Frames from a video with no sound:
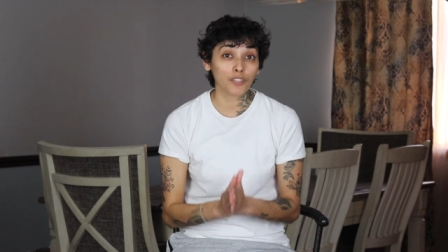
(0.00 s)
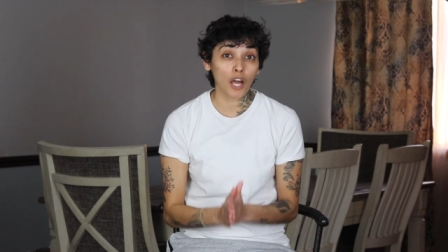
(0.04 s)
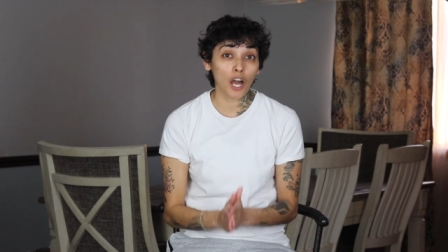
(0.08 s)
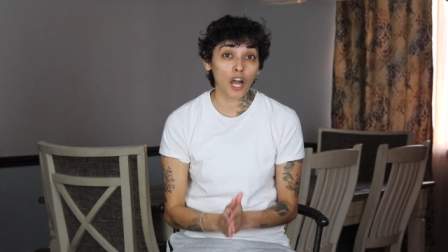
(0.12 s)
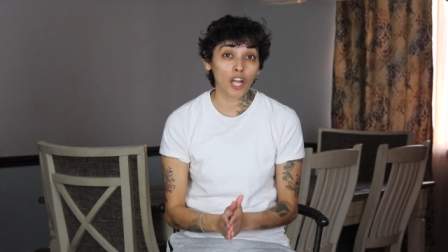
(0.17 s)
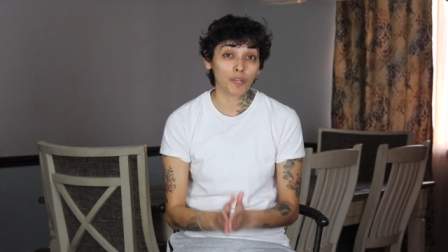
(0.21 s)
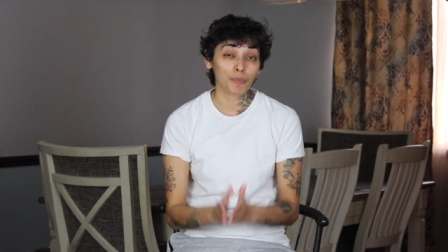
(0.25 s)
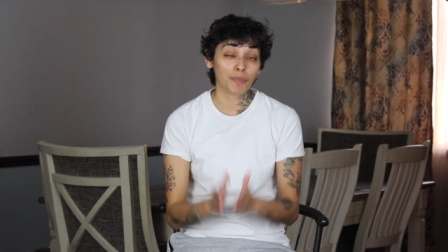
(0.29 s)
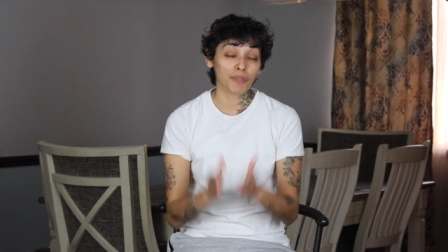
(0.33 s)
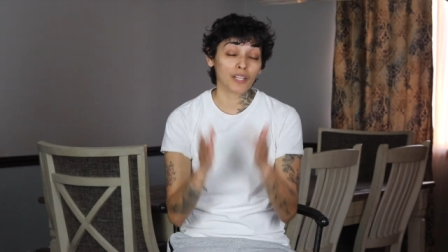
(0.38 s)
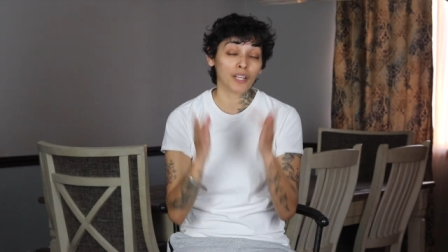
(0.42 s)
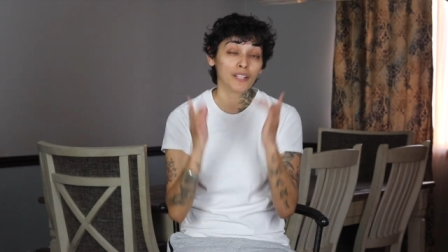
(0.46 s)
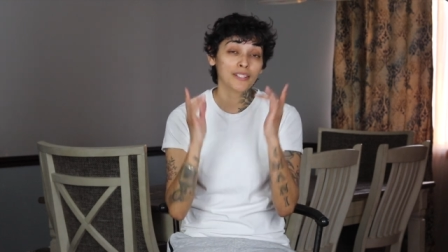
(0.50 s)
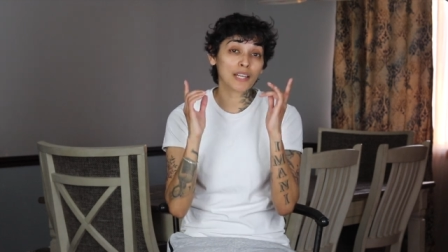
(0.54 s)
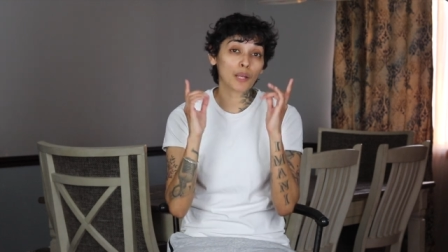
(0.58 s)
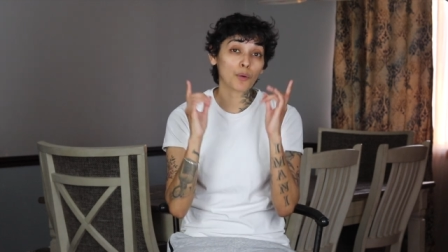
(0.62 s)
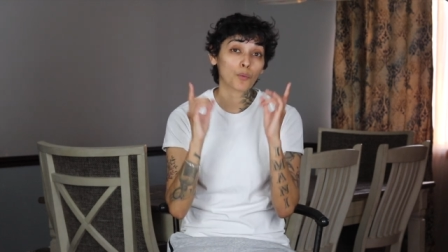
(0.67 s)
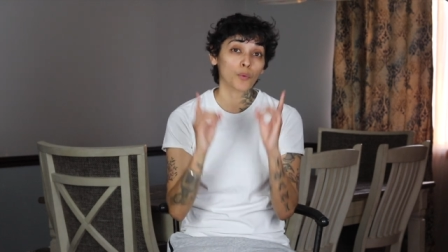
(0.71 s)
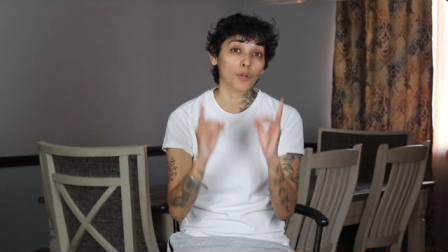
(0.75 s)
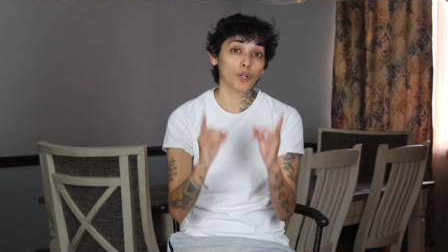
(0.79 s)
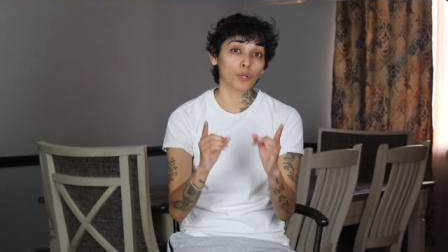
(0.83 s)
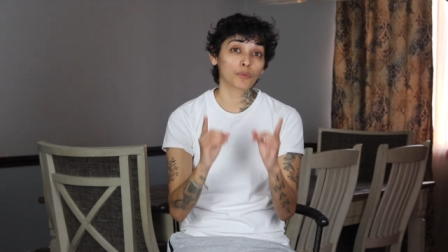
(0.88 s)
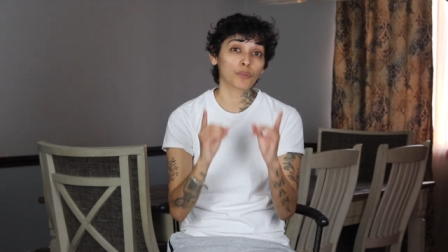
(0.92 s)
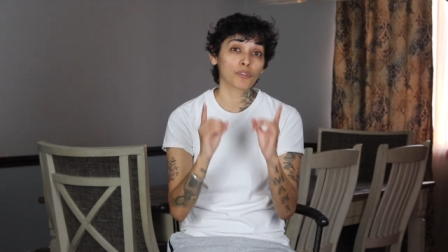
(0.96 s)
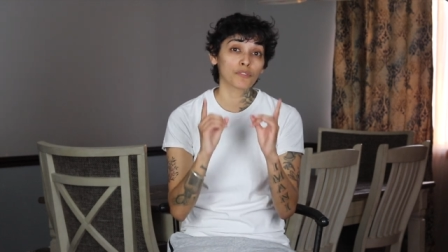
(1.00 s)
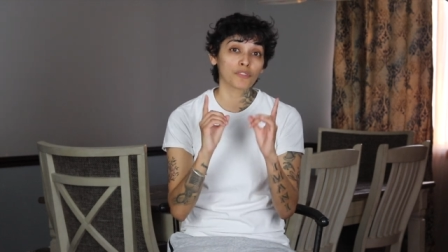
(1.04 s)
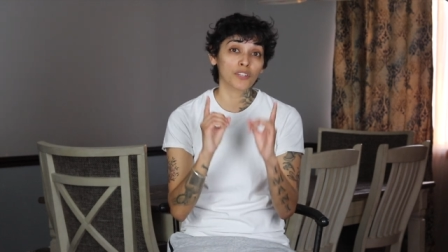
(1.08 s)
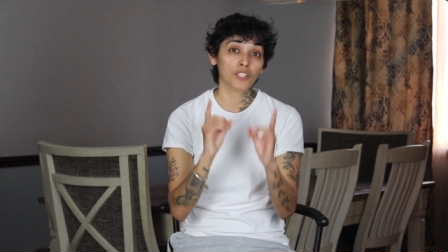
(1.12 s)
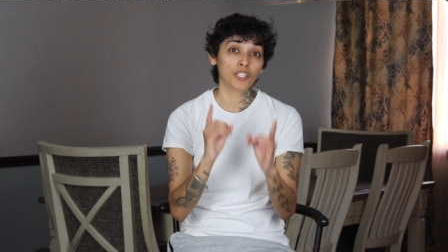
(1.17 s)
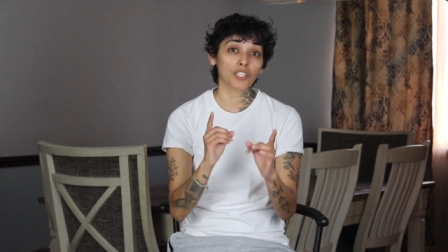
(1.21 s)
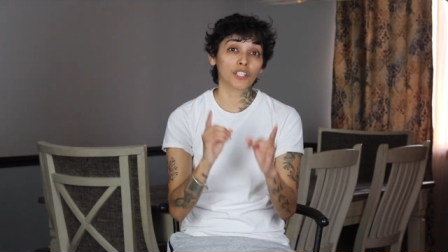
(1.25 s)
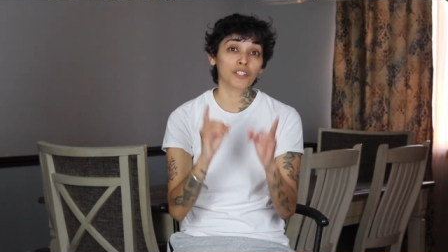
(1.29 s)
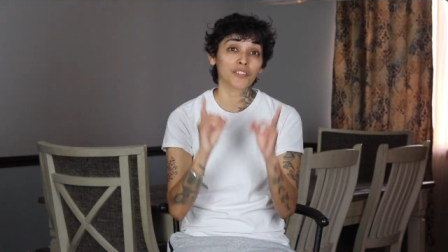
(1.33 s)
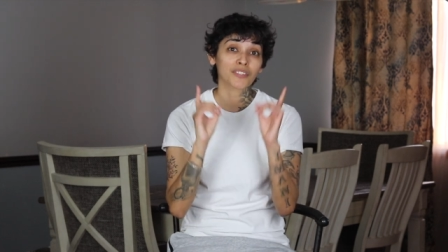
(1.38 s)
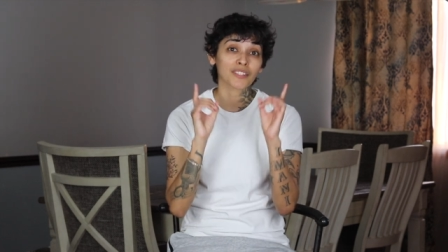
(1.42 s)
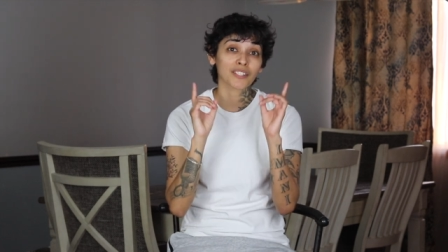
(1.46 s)
vlog because I will
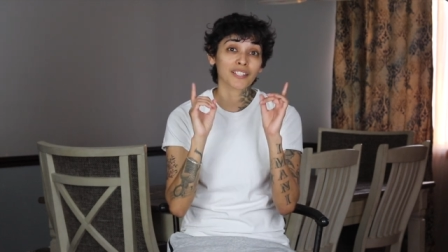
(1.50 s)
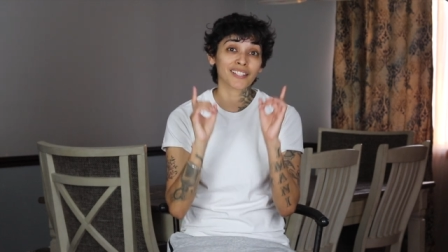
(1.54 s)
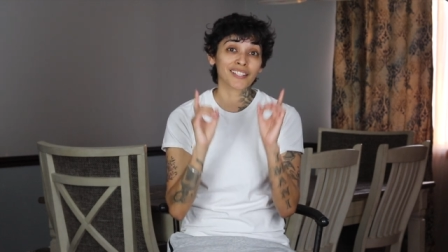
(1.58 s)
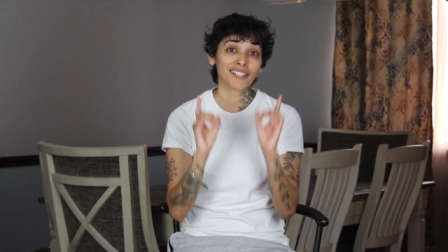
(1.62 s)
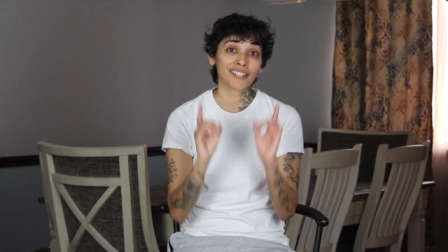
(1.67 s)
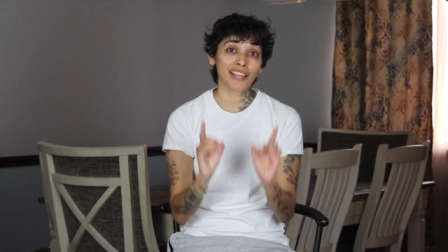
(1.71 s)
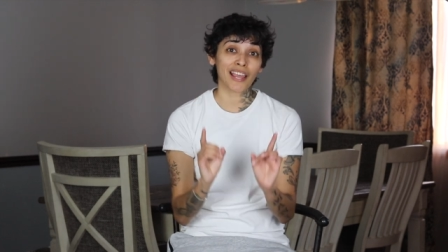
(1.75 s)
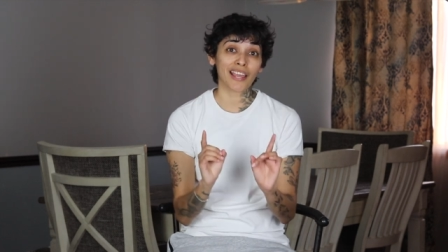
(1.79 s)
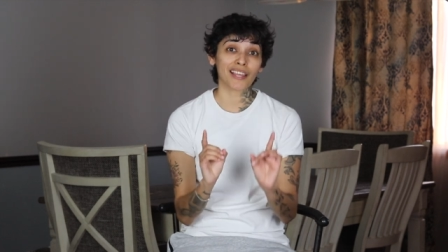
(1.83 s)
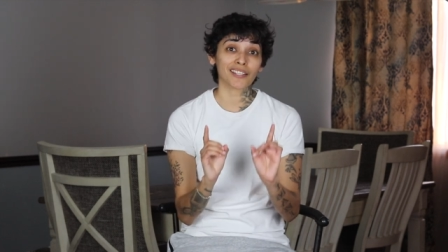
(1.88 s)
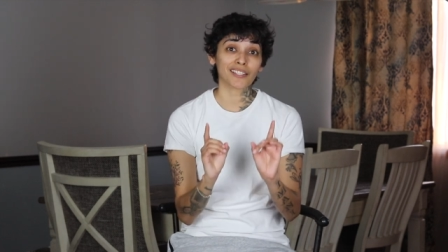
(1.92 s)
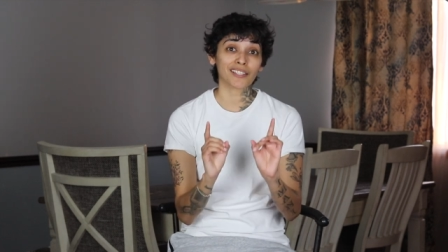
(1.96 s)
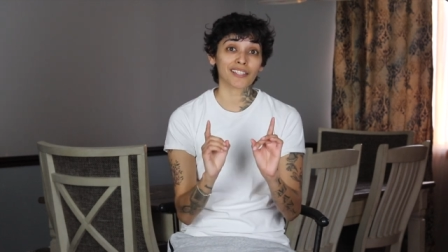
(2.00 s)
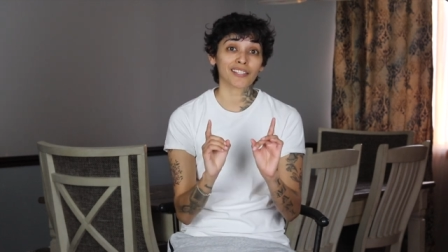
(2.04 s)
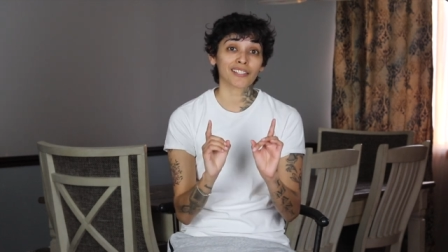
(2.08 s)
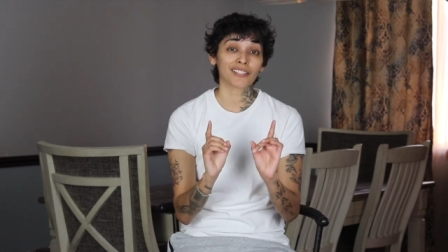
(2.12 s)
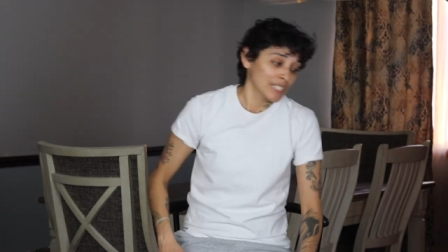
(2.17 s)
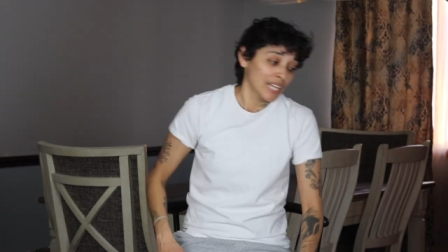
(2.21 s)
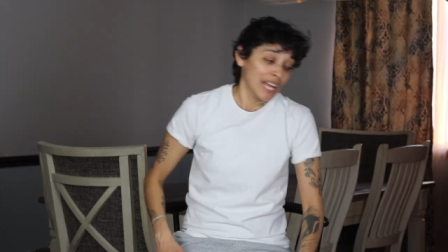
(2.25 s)
reveal the state.